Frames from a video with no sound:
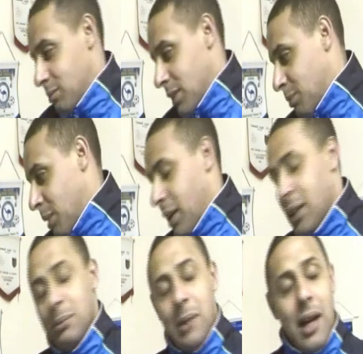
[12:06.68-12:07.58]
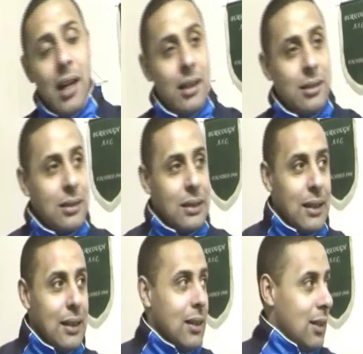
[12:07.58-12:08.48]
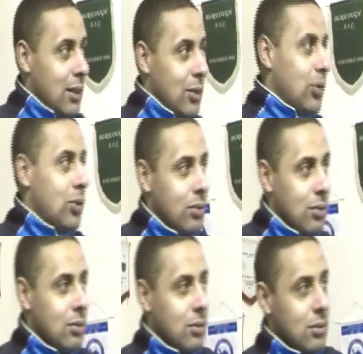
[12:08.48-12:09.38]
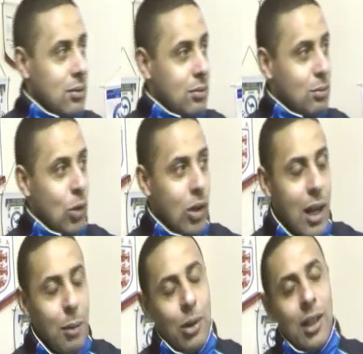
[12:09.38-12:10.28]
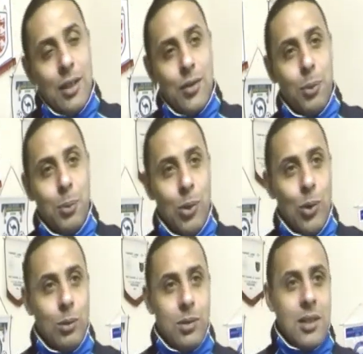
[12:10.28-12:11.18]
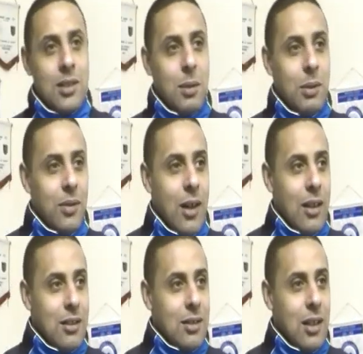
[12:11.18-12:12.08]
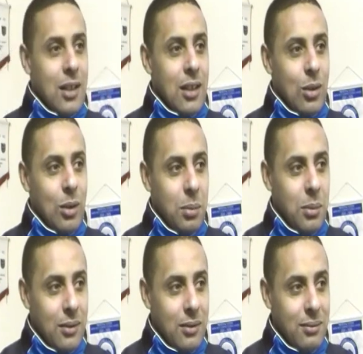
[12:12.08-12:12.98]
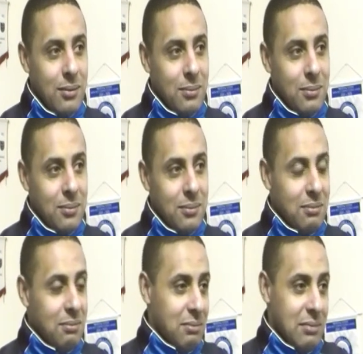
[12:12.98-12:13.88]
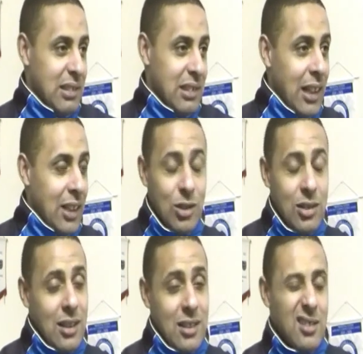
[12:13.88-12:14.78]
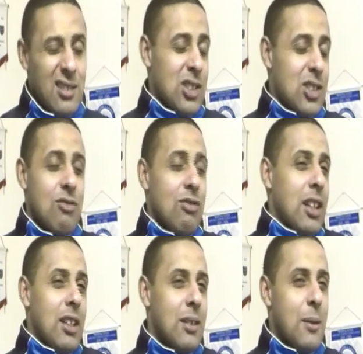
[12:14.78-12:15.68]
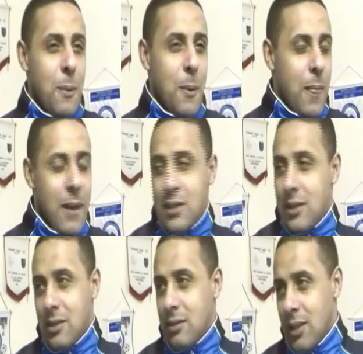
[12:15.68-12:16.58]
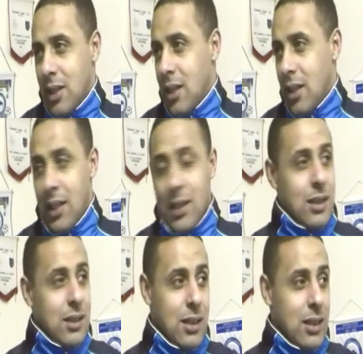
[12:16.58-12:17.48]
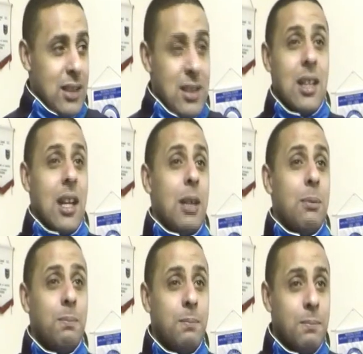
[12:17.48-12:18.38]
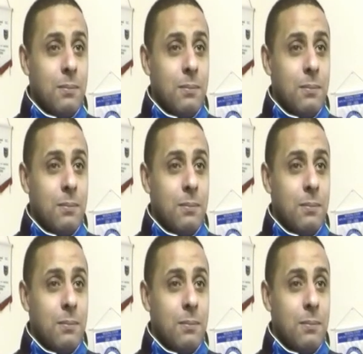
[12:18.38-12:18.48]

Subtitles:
me, Barry and Macha, we've got Cammell, Laird's football club to the semi-finals of the League Cup. It's surreal. It's a dream.